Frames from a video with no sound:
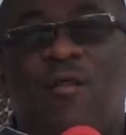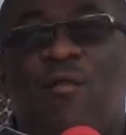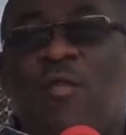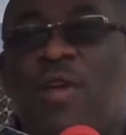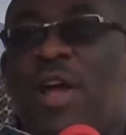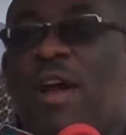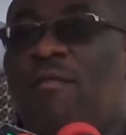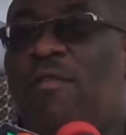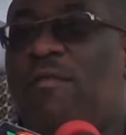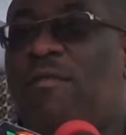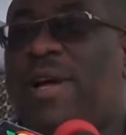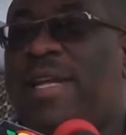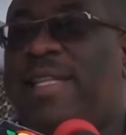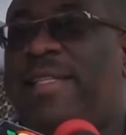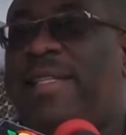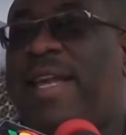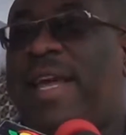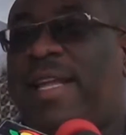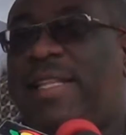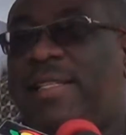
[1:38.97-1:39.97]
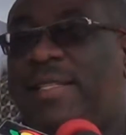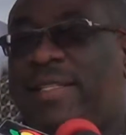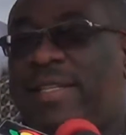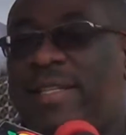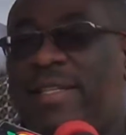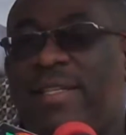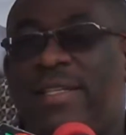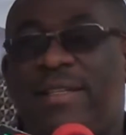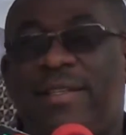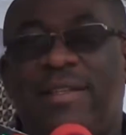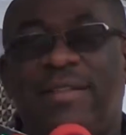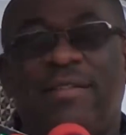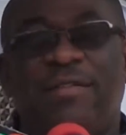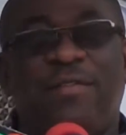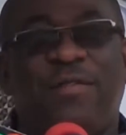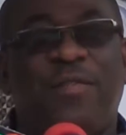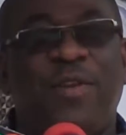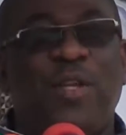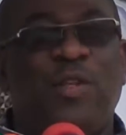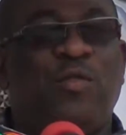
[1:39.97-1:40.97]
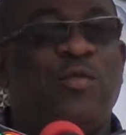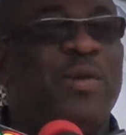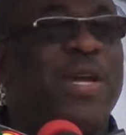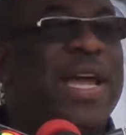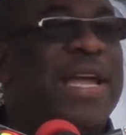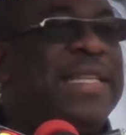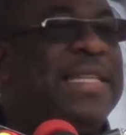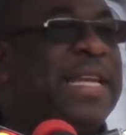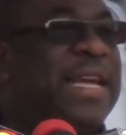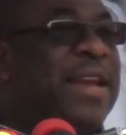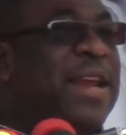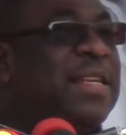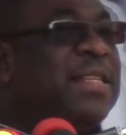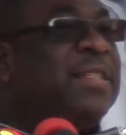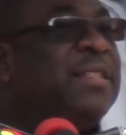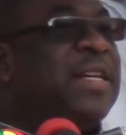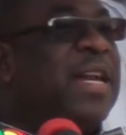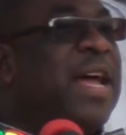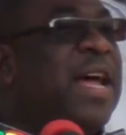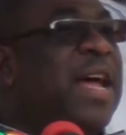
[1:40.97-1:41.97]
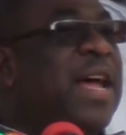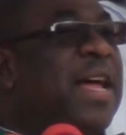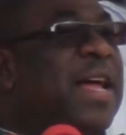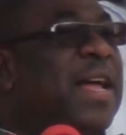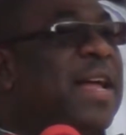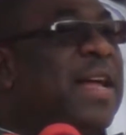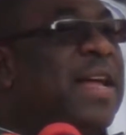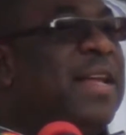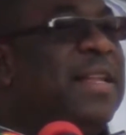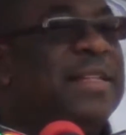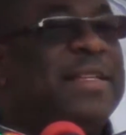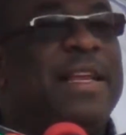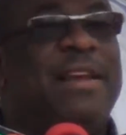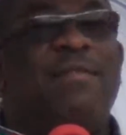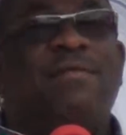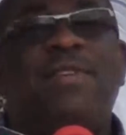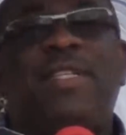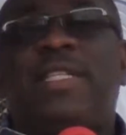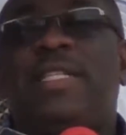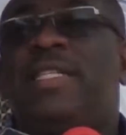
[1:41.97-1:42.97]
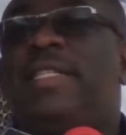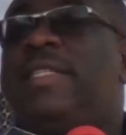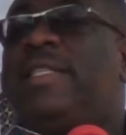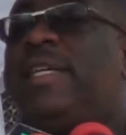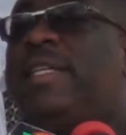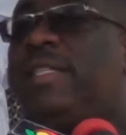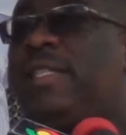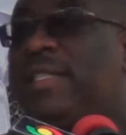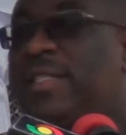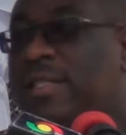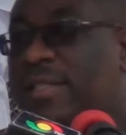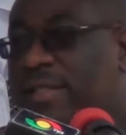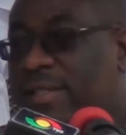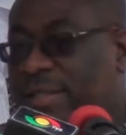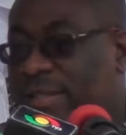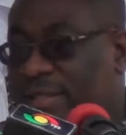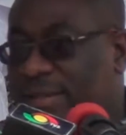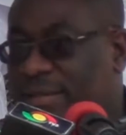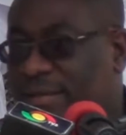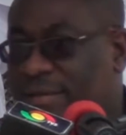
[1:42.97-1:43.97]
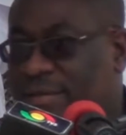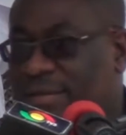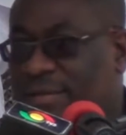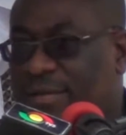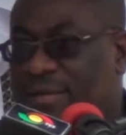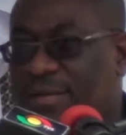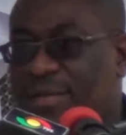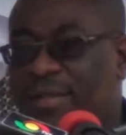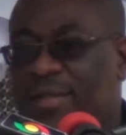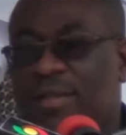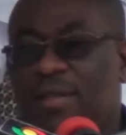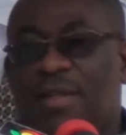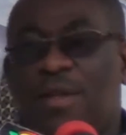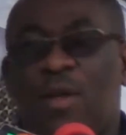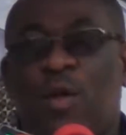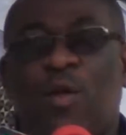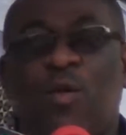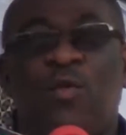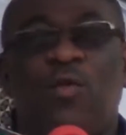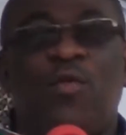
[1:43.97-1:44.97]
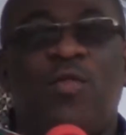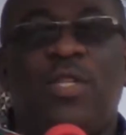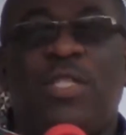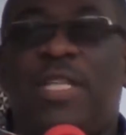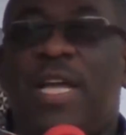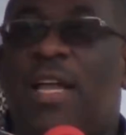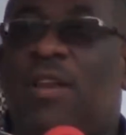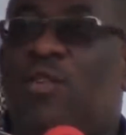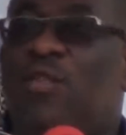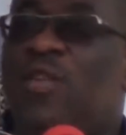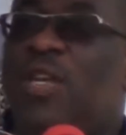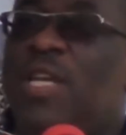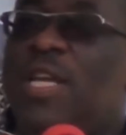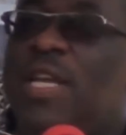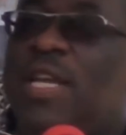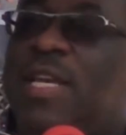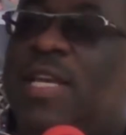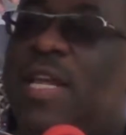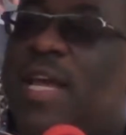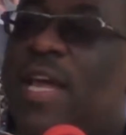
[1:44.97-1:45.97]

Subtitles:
we have over 30 free-to-air terrestrial television stations. Those that you need